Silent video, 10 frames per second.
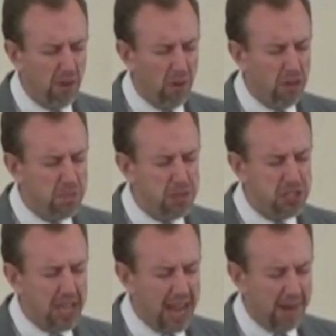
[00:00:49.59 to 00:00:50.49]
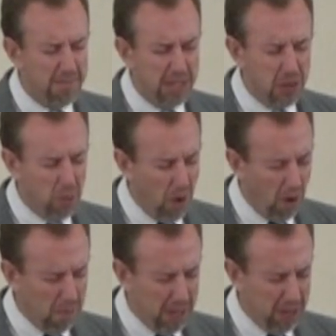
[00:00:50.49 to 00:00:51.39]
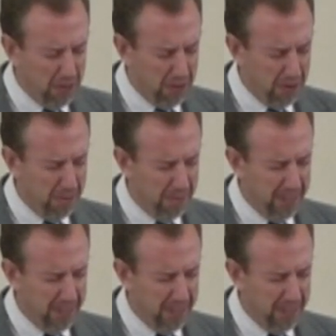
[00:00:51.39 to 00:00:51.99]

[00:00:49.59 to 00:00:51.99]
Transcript: Lords beside me to walk me through.